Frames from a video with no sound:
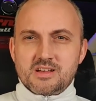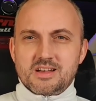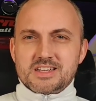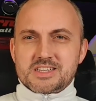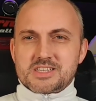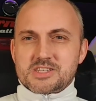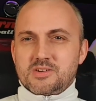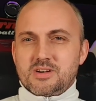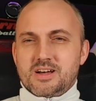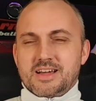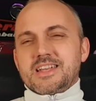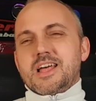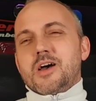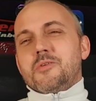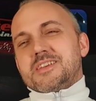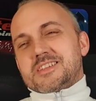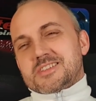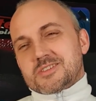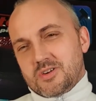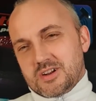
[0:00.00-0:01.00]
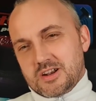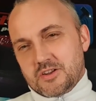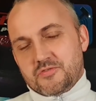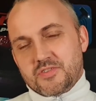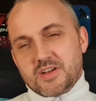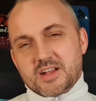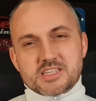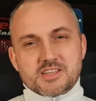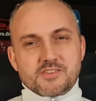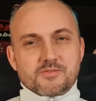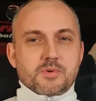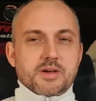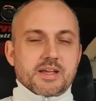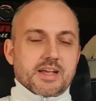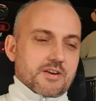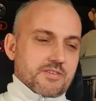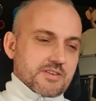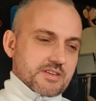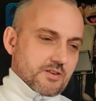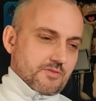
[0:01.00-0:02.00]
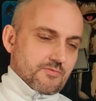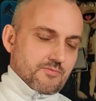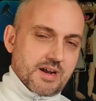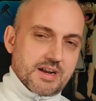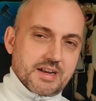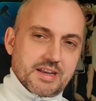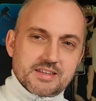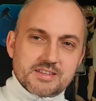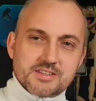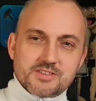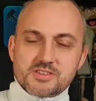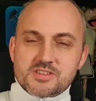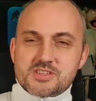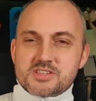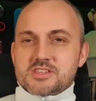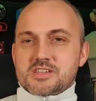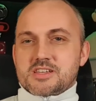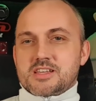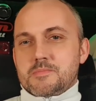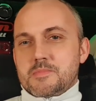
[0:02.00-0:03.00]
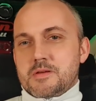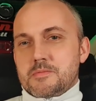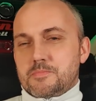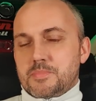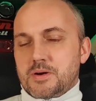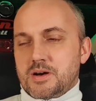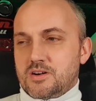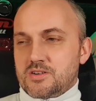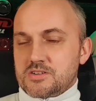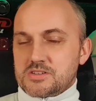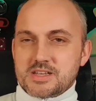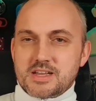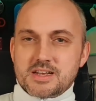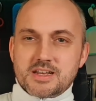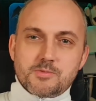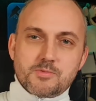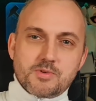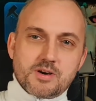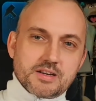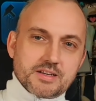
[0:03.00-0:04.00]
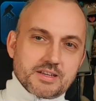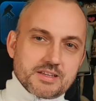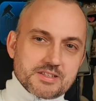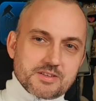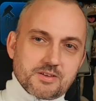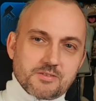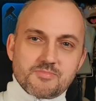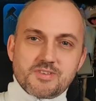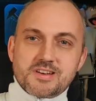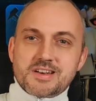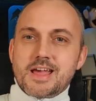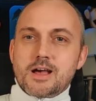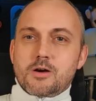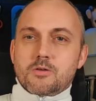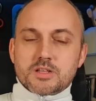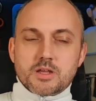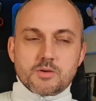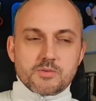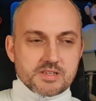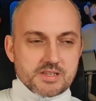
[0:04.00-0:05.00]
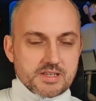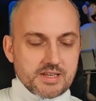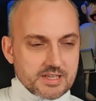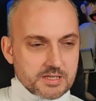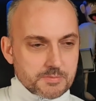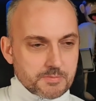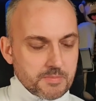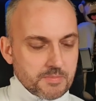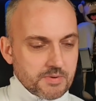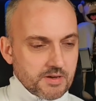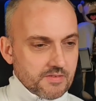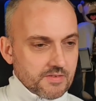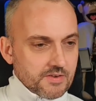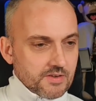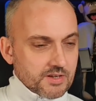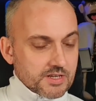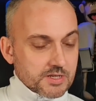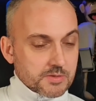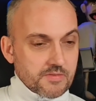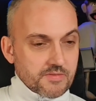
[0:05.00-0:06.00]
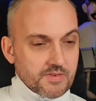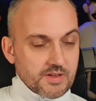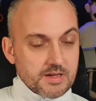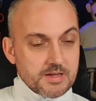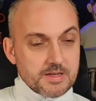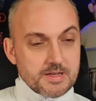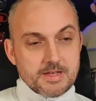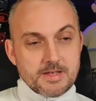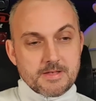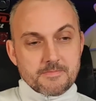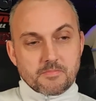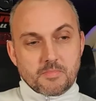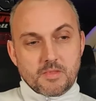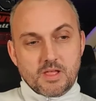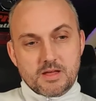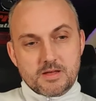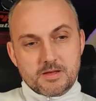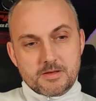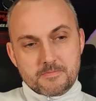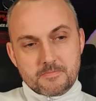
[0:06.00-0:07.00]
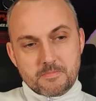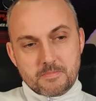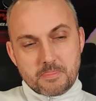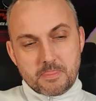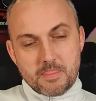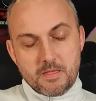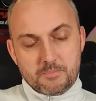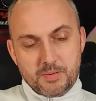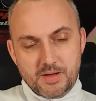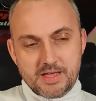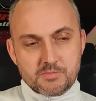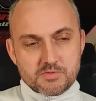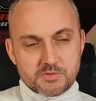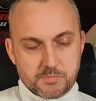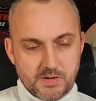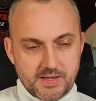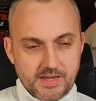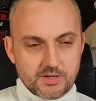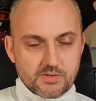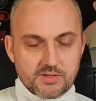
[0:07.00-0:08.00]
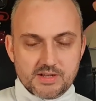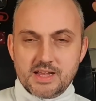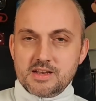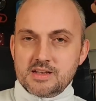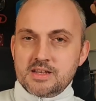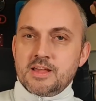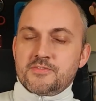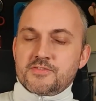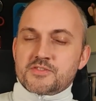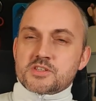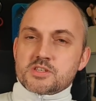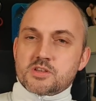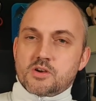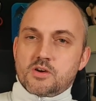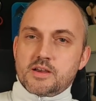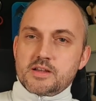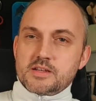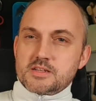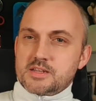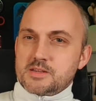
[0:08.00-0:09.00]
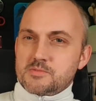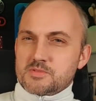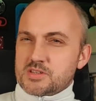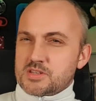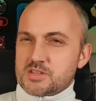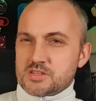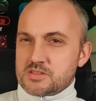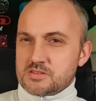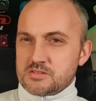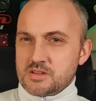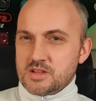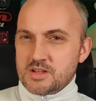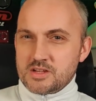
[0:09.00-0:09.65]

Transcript: A, so I know he's not an effective winger. He's not running. He's not skipping past anyone. He's not Ronaldo, is he? Let's be perfectly honest with you. Um, but he was playing on that left side and he was